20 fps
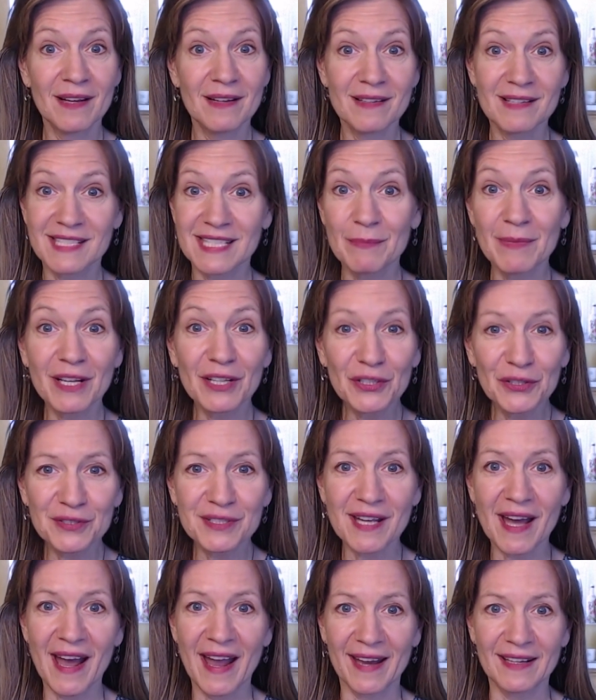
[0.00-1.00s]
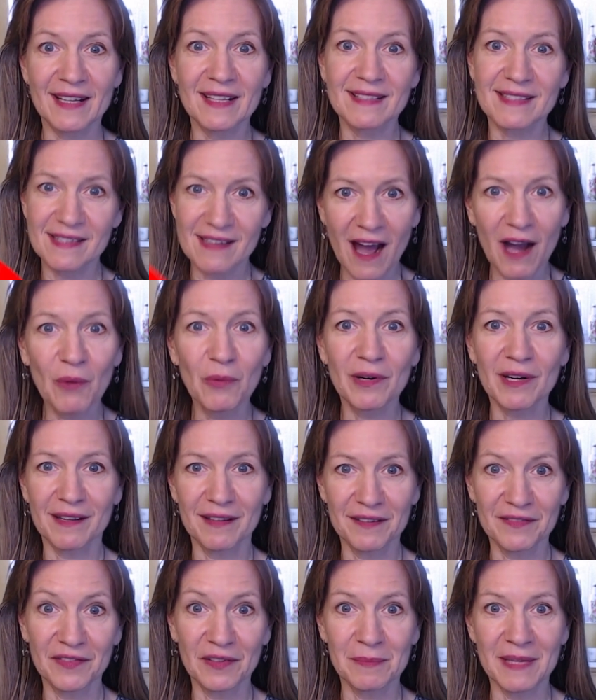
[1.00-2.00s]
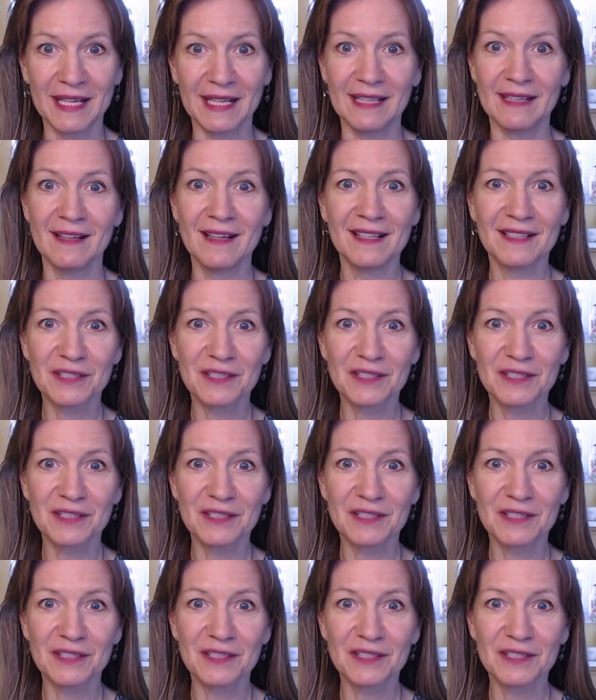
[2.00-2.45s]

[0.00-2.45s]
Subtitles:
Semaglutide is not working for me.